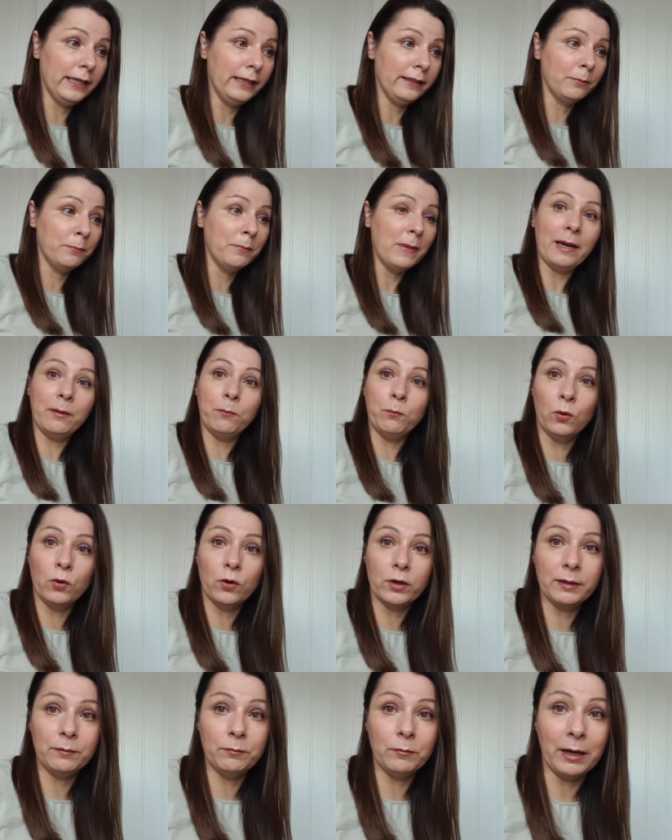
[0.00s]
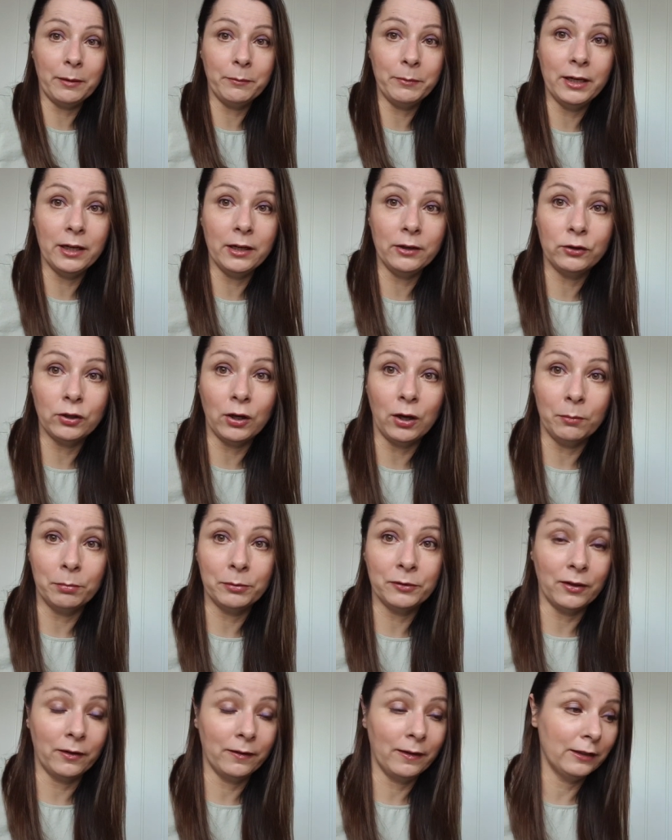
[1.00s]
is men walking around with no
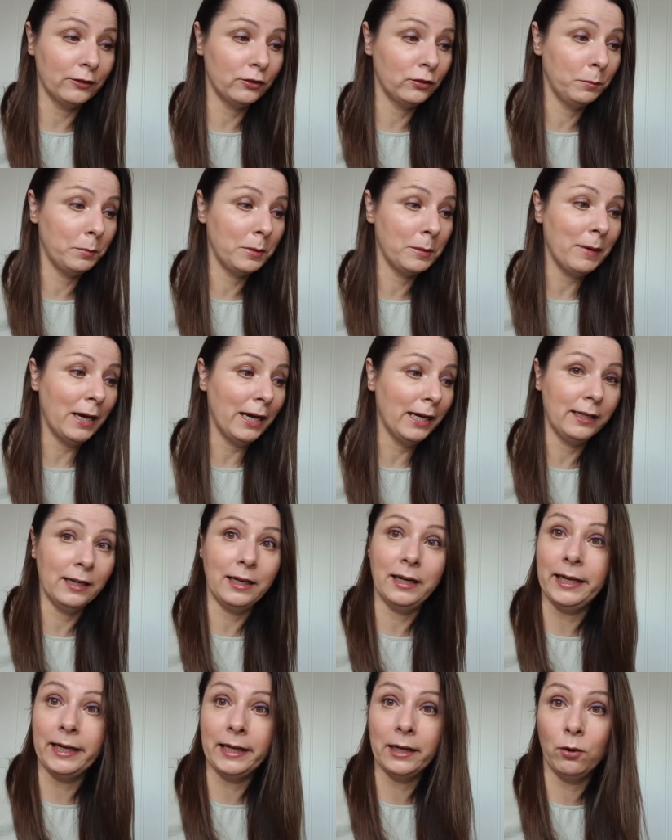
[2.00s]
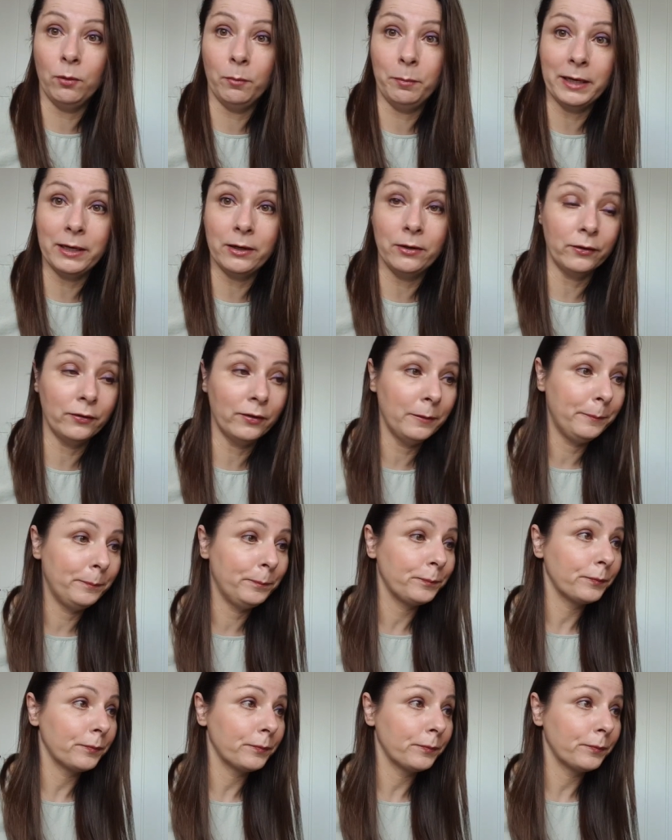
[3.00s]
tops on that should be made illegal because